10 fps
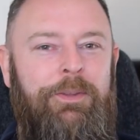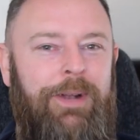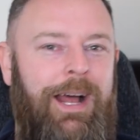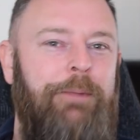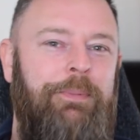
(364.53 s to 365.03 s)
the
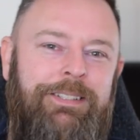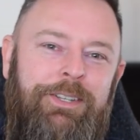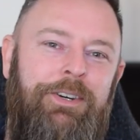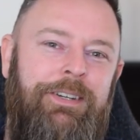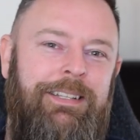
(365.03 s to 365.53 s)
one I'd been
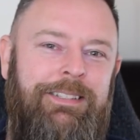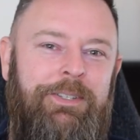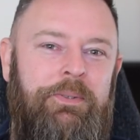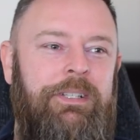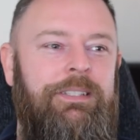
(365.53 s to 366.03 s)
talking
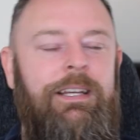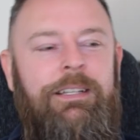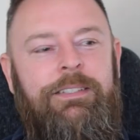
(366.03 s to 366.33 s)
to, and he said,